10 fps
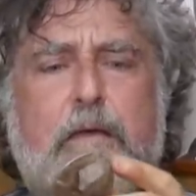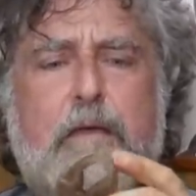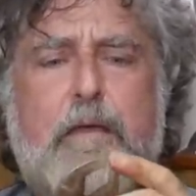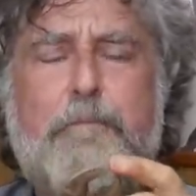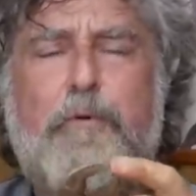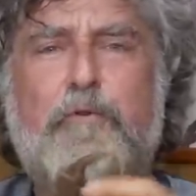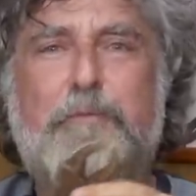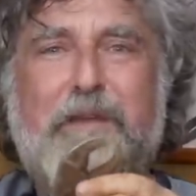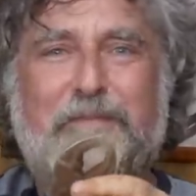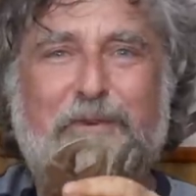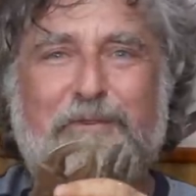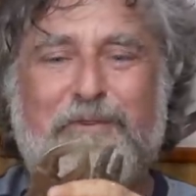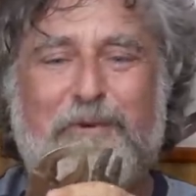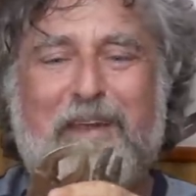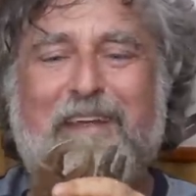improvement of your
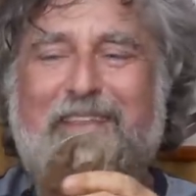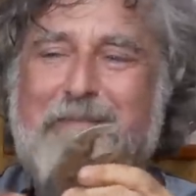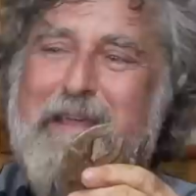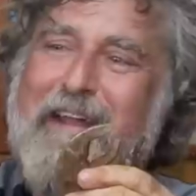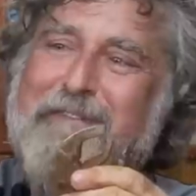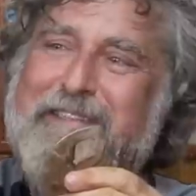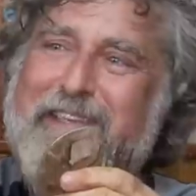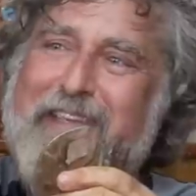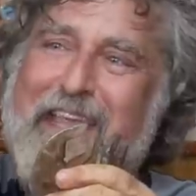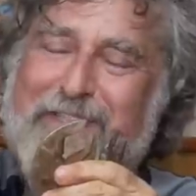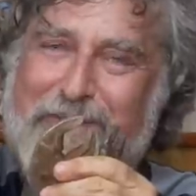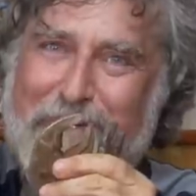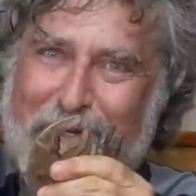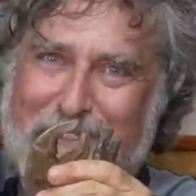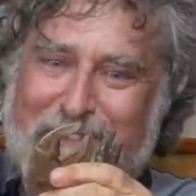strength. I mean, obviously you can't just
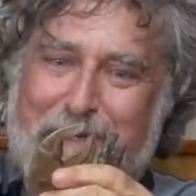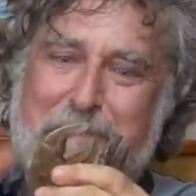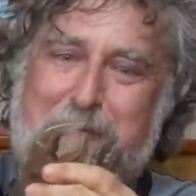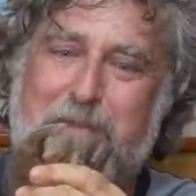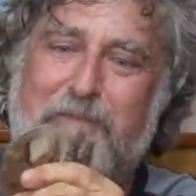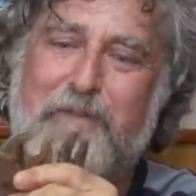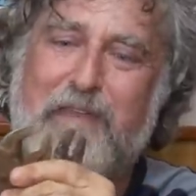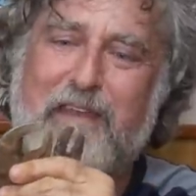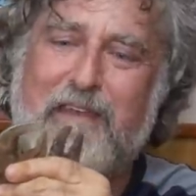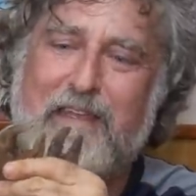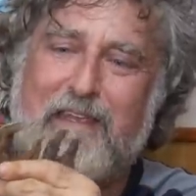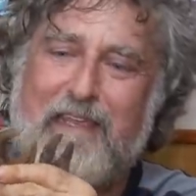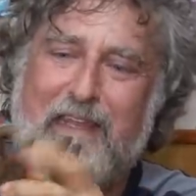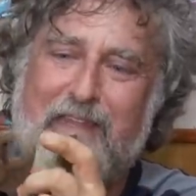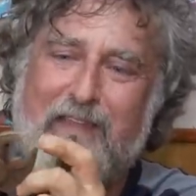crush something, but if you needed to
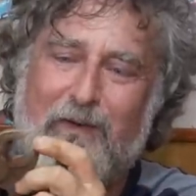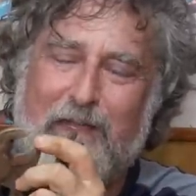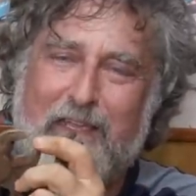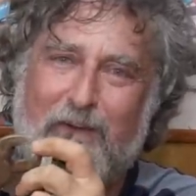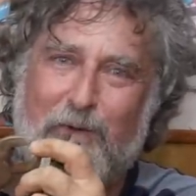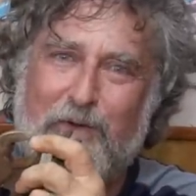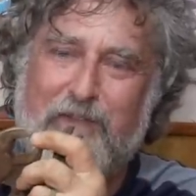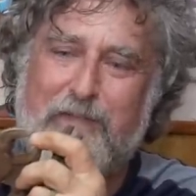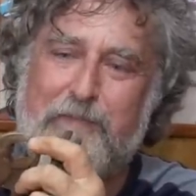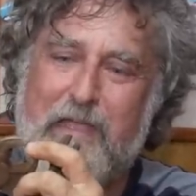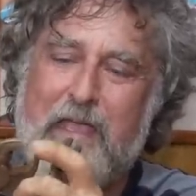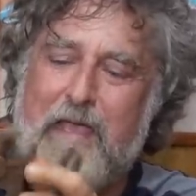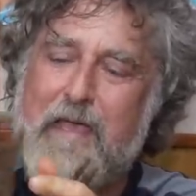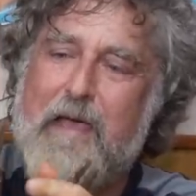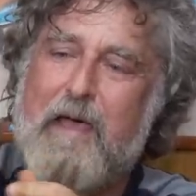get in there and get a hold of something,
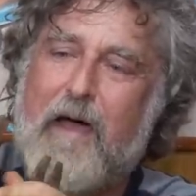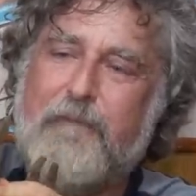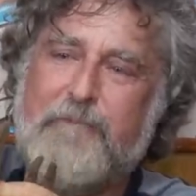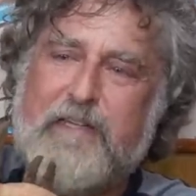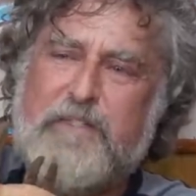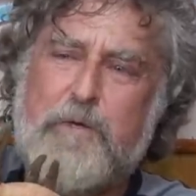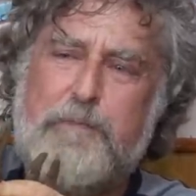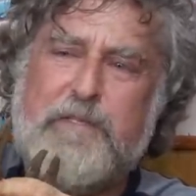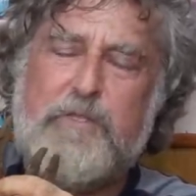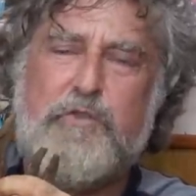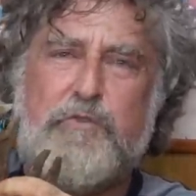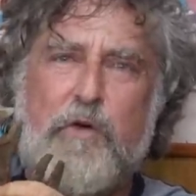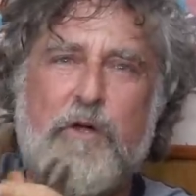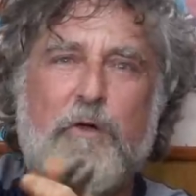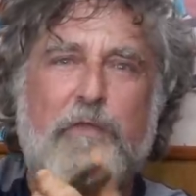a vice grip is
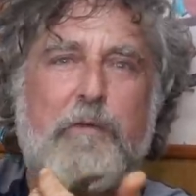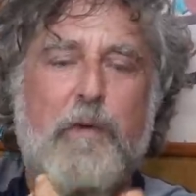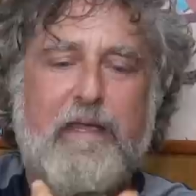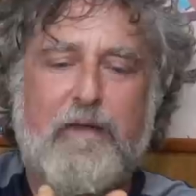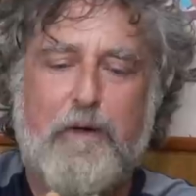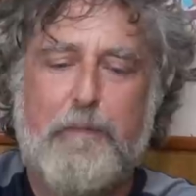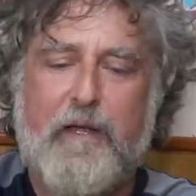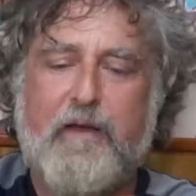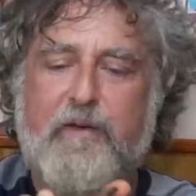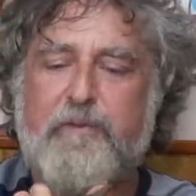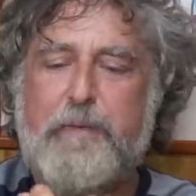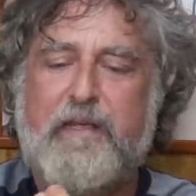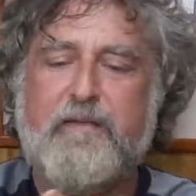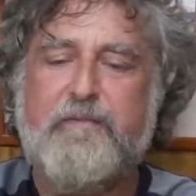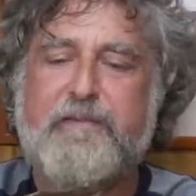stronger than regular pliers
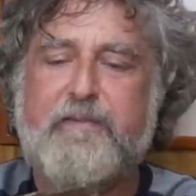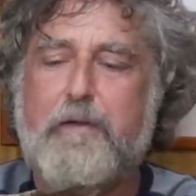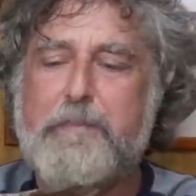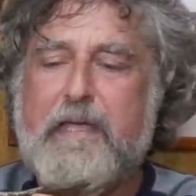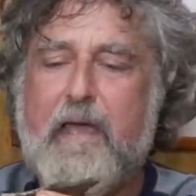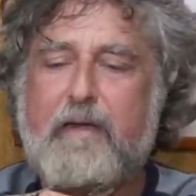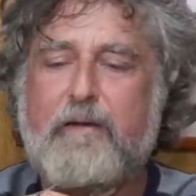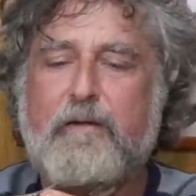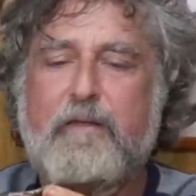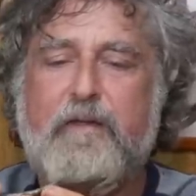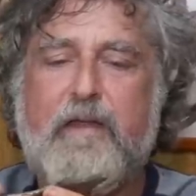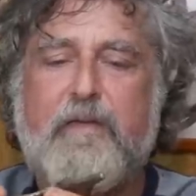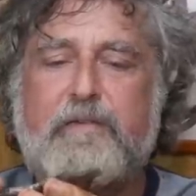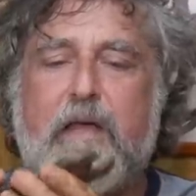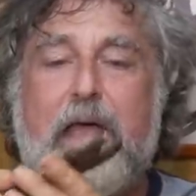because of its little mechanical
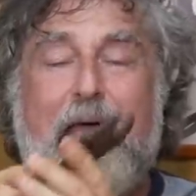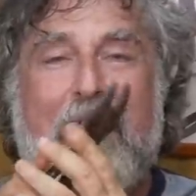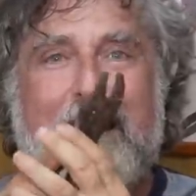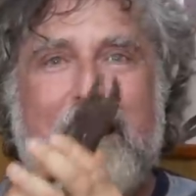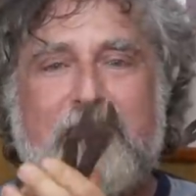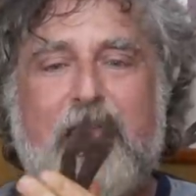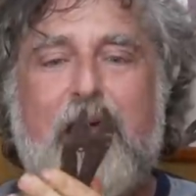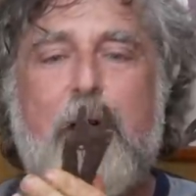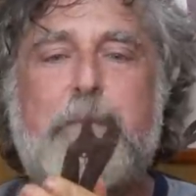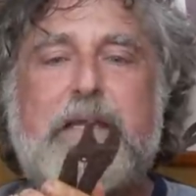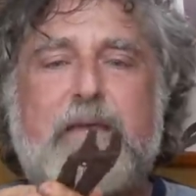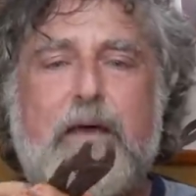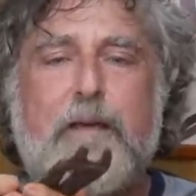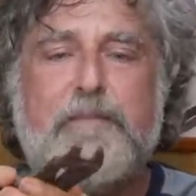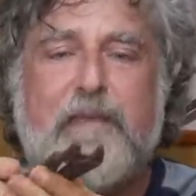advantage. Can't tell you how many
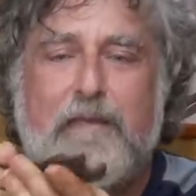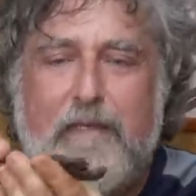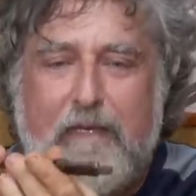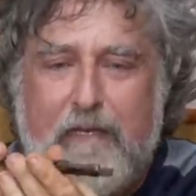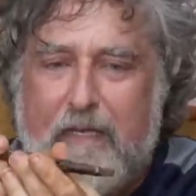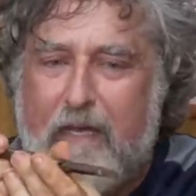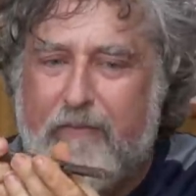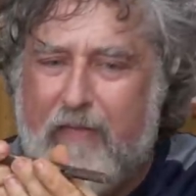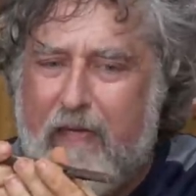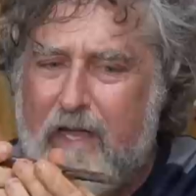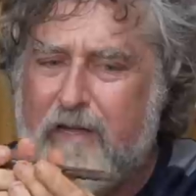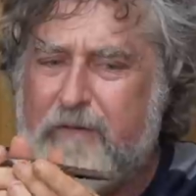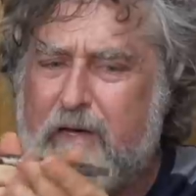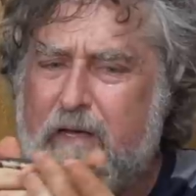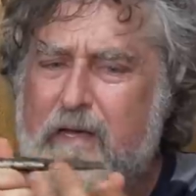times I need to get the head
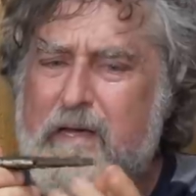of a